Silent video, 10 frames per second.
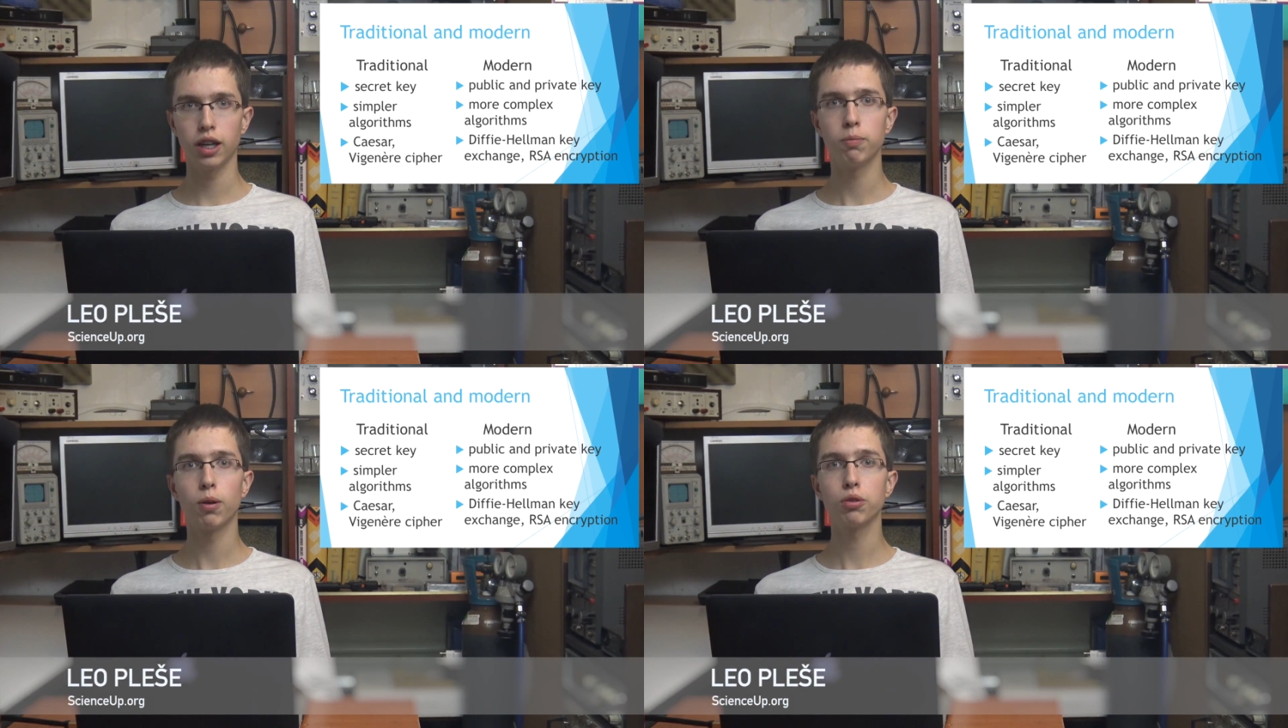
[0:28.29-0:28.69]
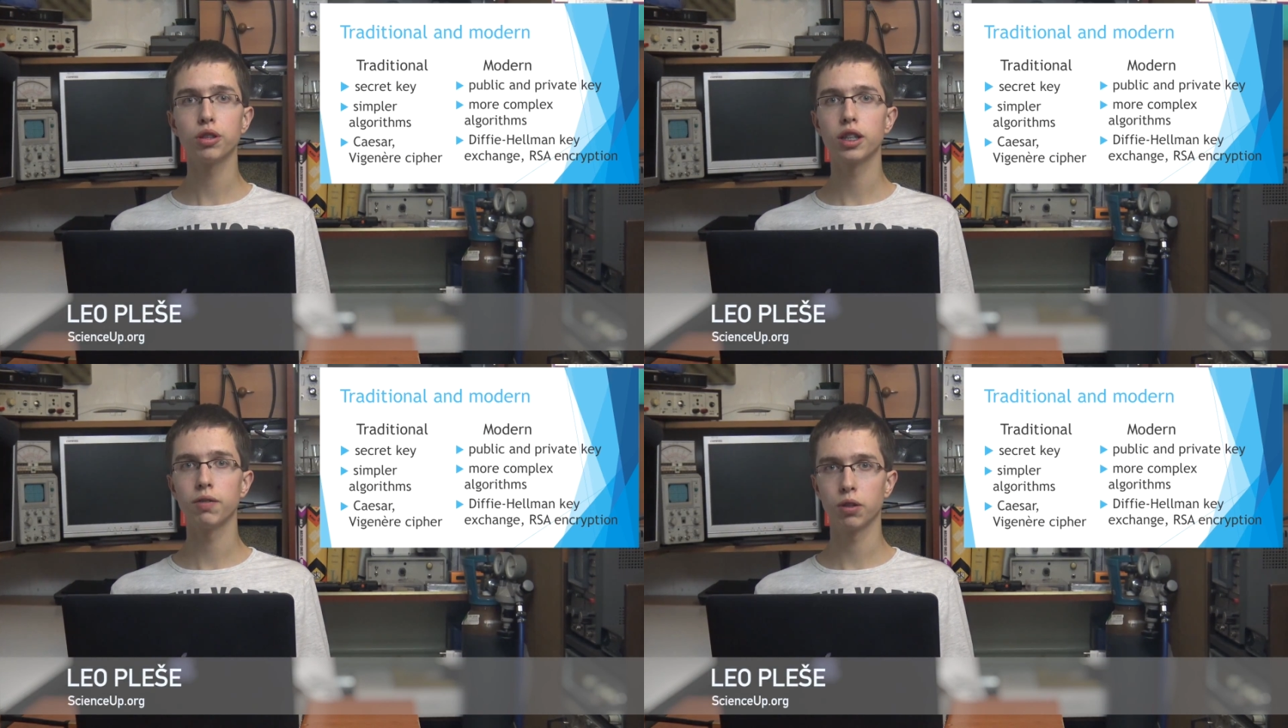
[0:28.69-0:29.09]
and
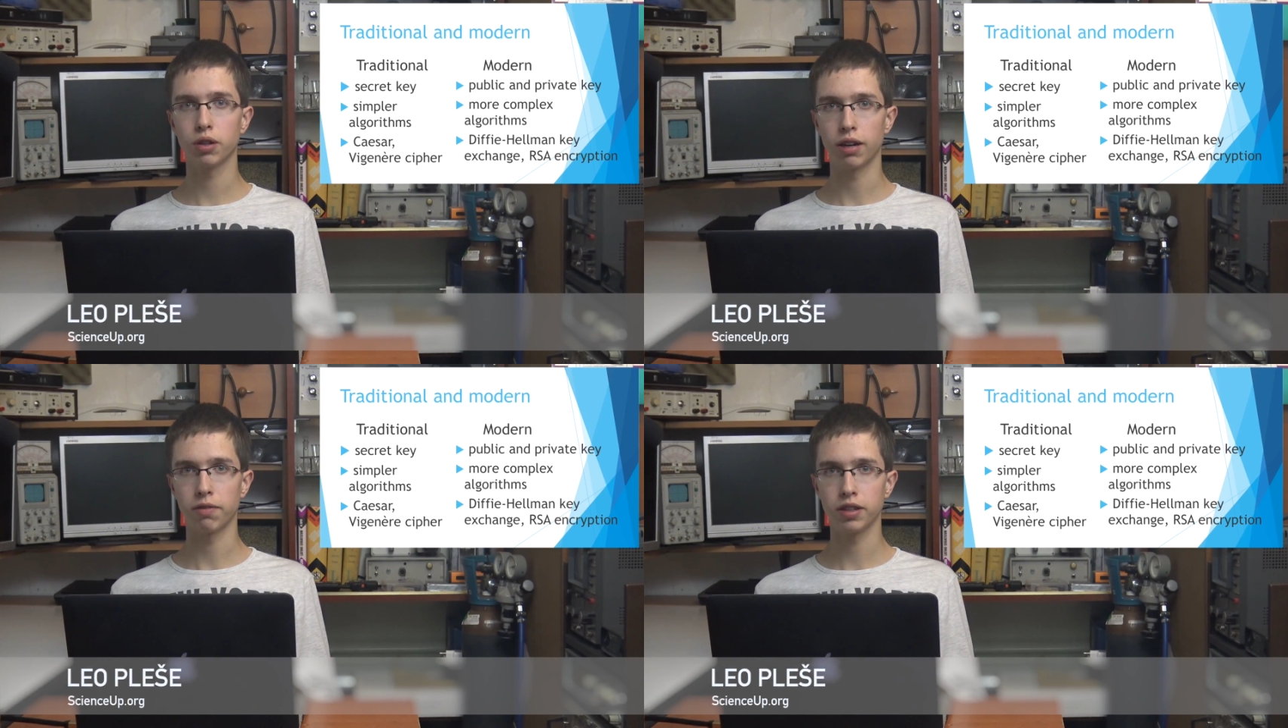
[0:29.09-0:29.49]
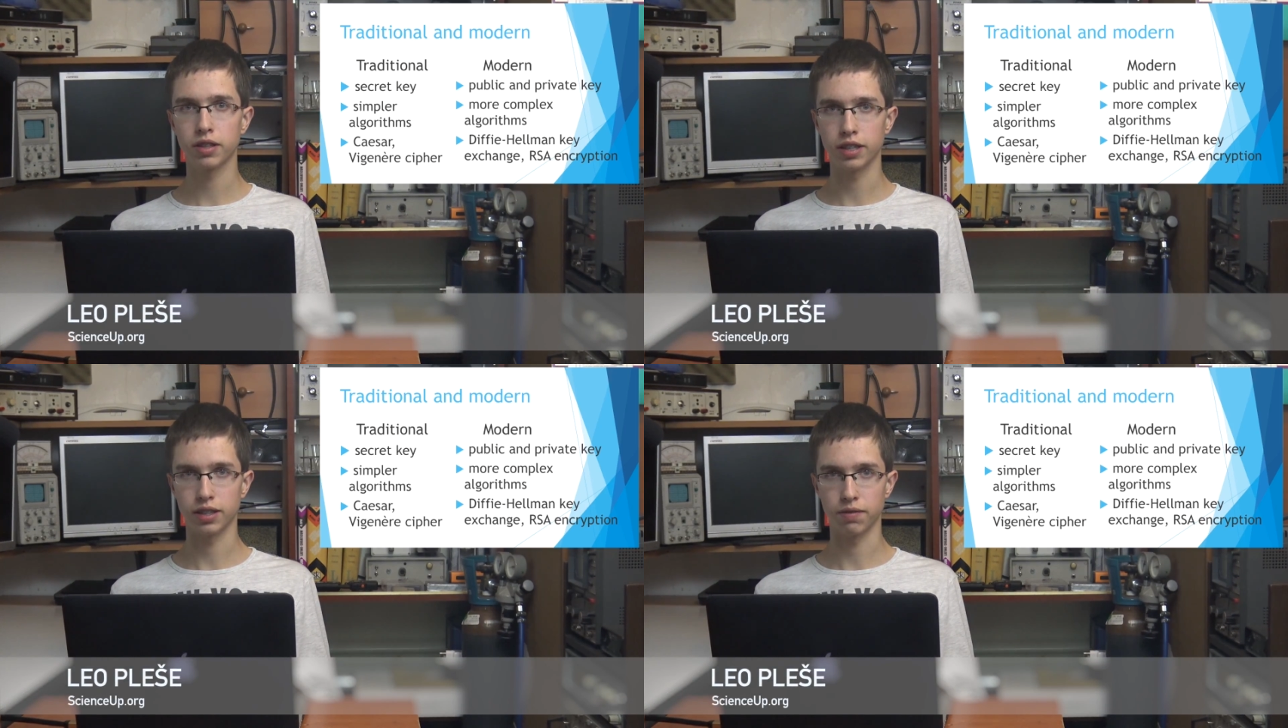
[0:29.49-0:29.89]
modern cryptographic
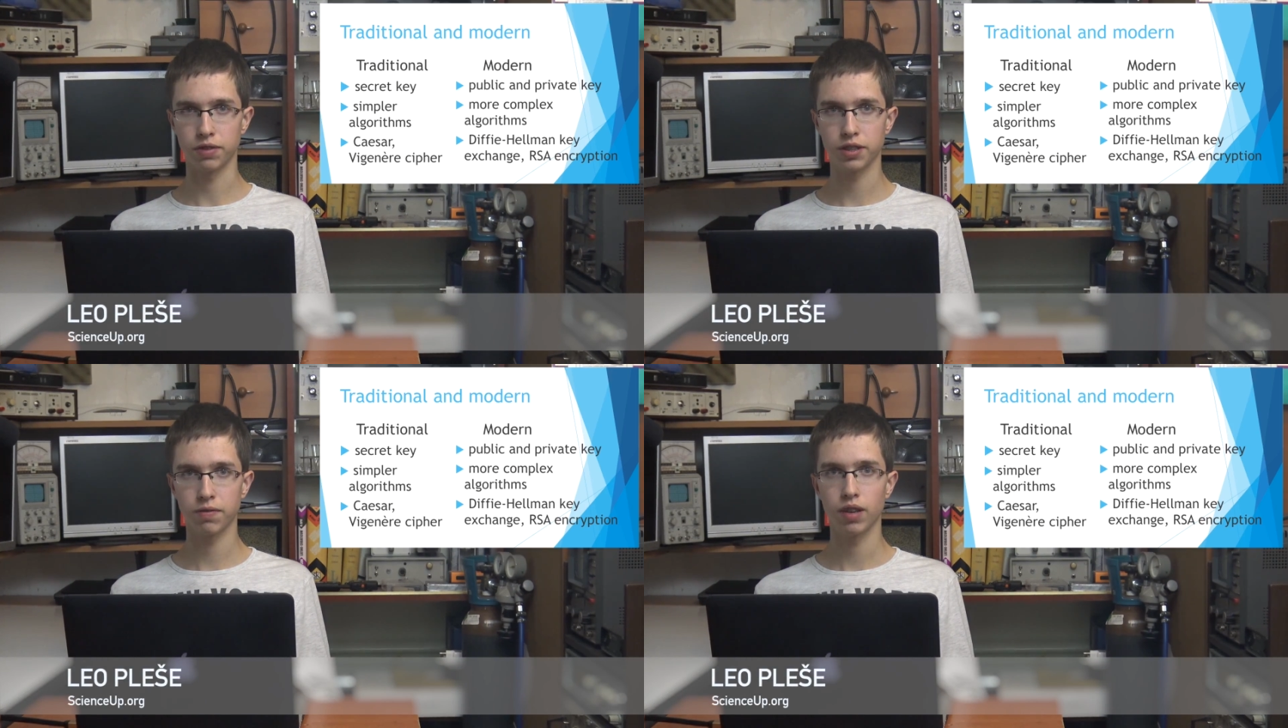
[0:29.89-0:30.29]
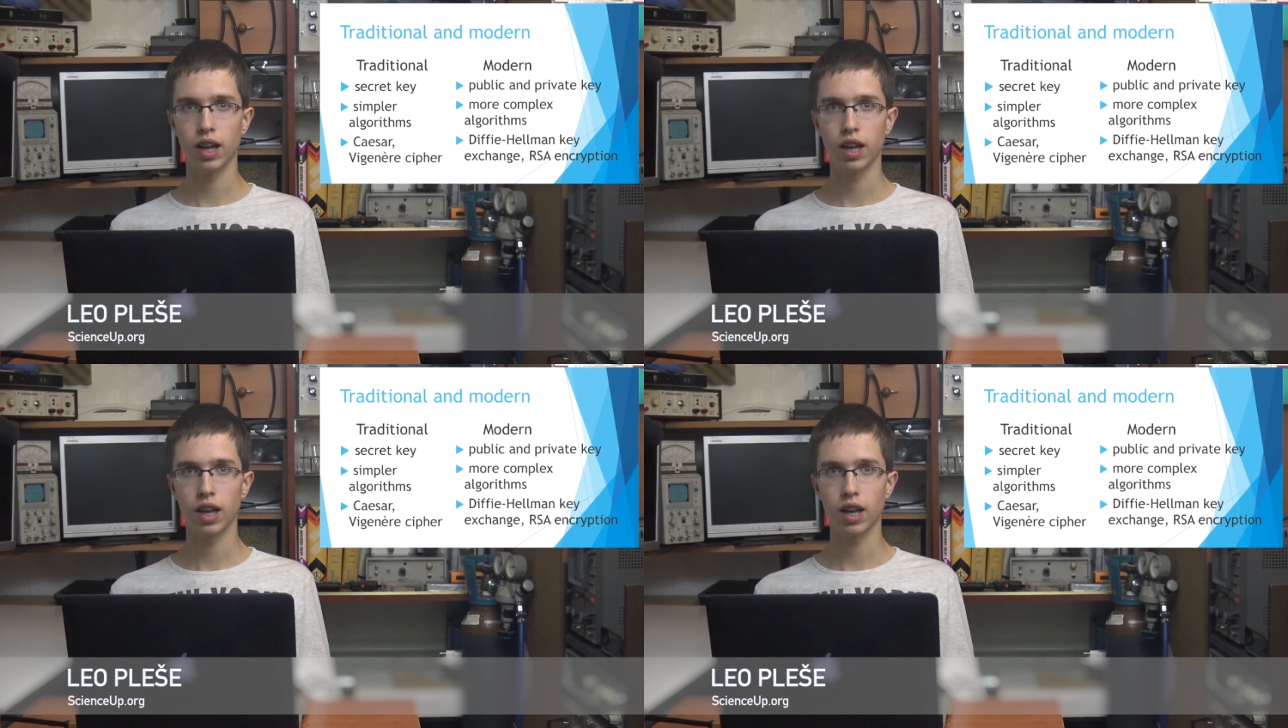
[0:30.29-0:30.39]
systems.